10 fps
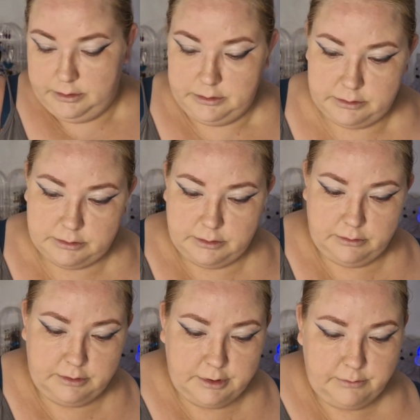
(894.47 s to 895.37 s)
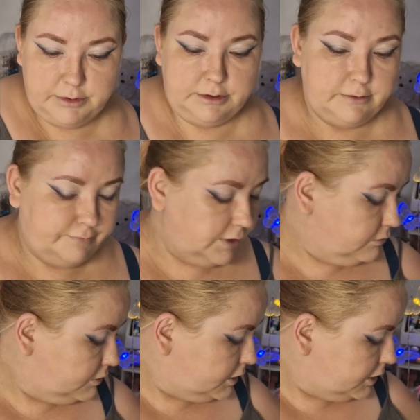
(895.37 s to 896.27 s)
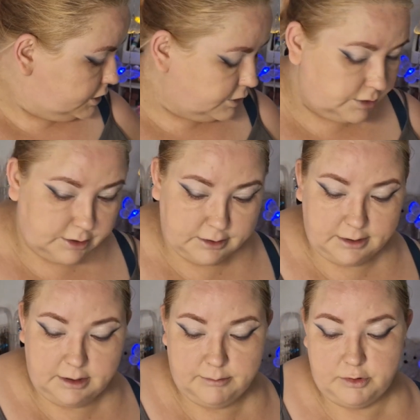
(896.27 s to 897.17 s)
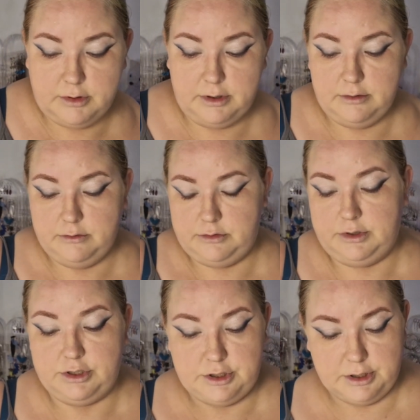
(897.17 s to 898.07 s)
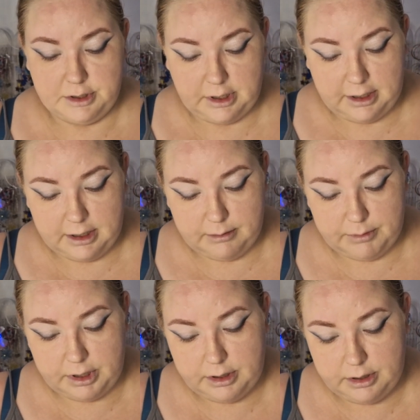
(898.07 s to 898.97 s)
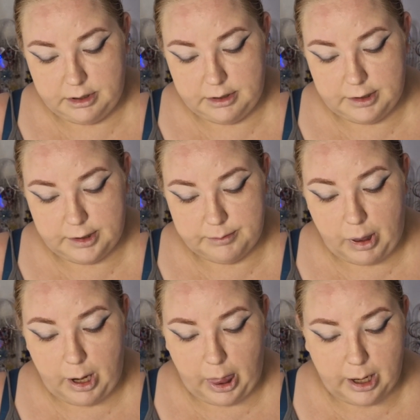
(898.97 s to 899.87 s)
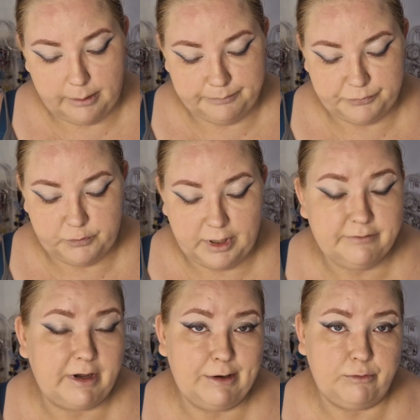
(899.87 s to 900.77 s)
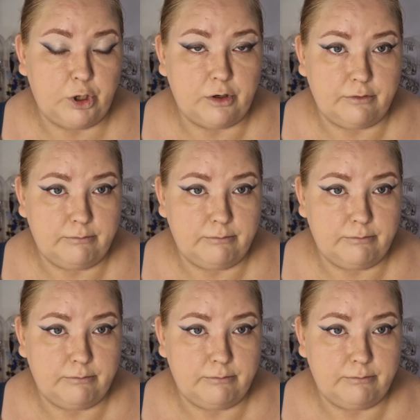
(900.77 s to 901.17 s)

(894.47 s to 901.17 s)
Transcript: So there was the foundation, and then I'm gonna use the She Glam 12-hour